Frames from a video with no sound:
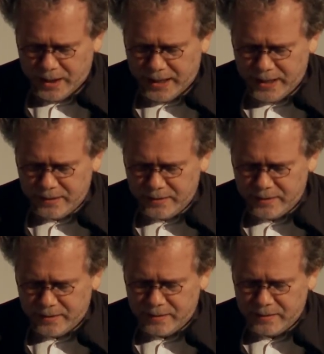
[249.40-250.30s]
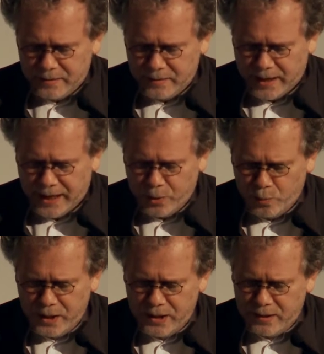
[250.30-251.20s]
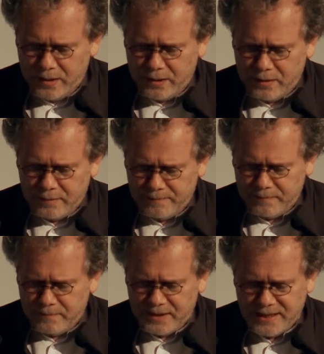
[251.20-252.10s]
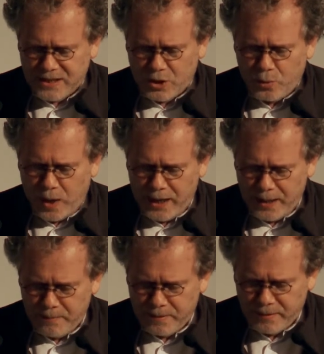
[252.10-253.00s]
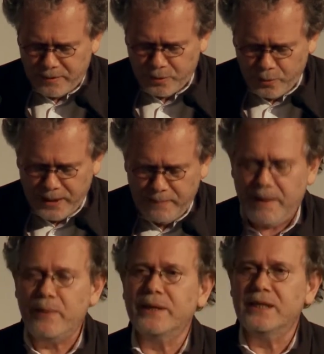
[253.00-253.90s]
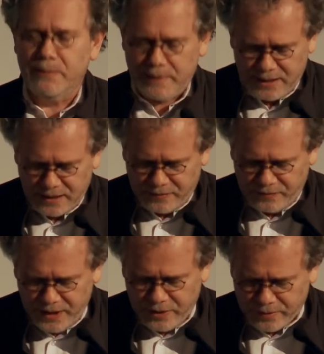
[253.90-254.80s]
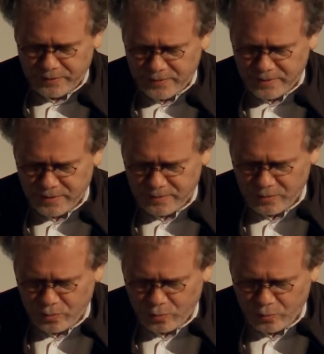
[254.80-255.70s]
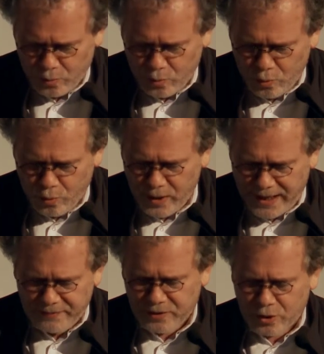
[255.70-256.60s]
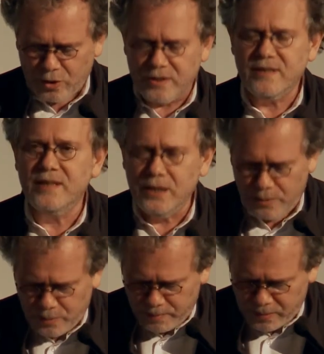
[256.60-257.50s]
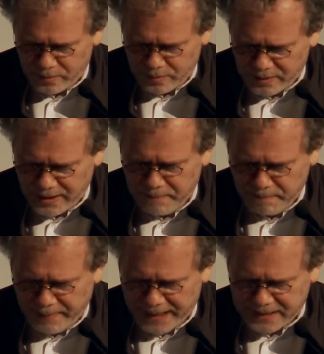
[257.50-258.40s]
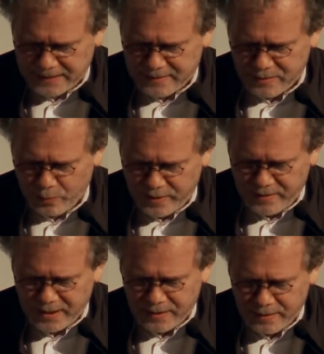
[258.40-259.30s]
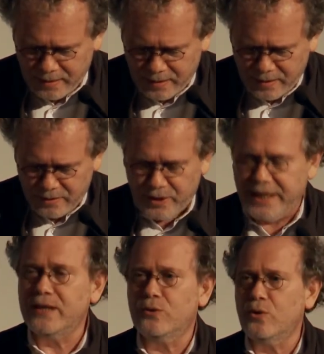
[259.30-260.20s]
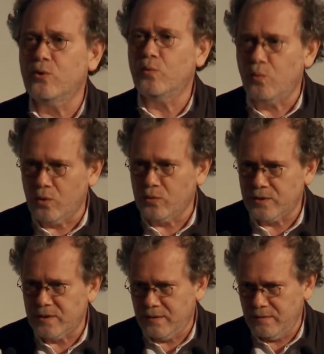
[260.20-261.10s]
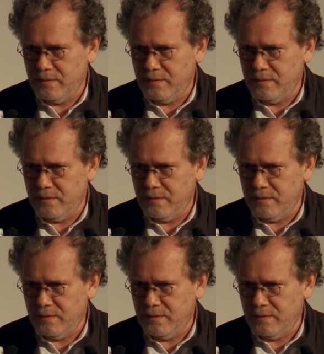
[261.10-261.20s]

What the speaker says: and I will describe 3 paradigmatic figures who left a considerable impact within the ghetto walls,